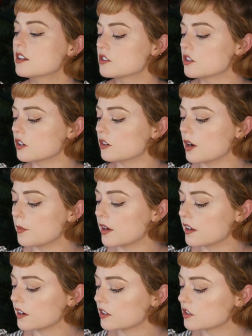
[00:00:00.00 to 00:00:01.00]
So am I
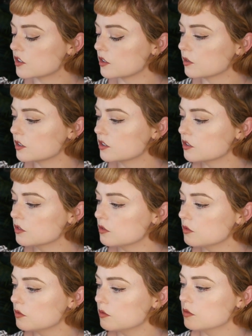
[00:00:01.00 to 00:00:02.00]
actually going
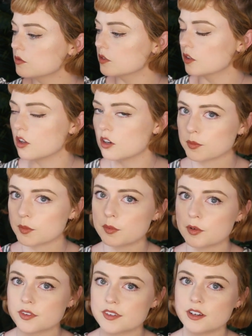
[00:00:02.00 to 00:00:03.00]
to log my
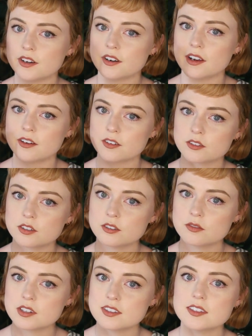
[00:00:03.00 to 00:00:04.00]
books in here and on
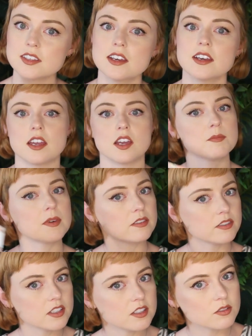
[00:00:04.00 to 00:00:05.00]
Goodreads and make
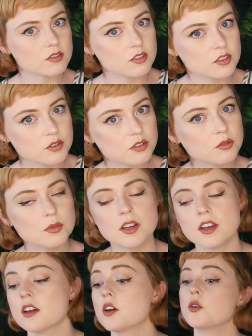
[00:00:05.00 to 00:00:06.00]
videos on YouTube?
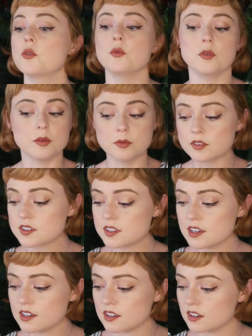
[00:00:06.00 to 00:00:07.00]
We will
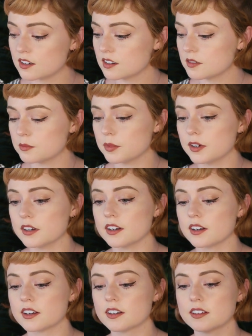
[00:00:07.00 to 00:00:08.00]
see, but
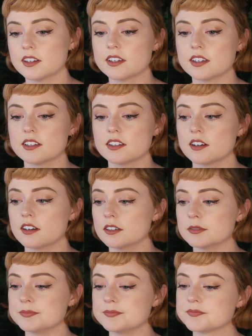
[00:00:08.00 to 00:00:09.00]
I kind of like it.
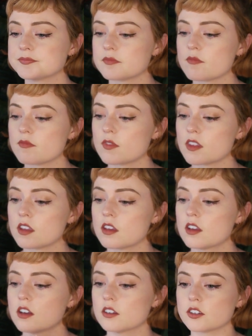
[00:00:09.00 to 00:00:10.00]
Um,
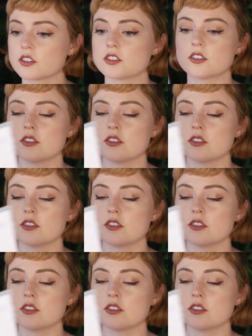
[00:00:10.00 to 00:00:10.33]
I'll show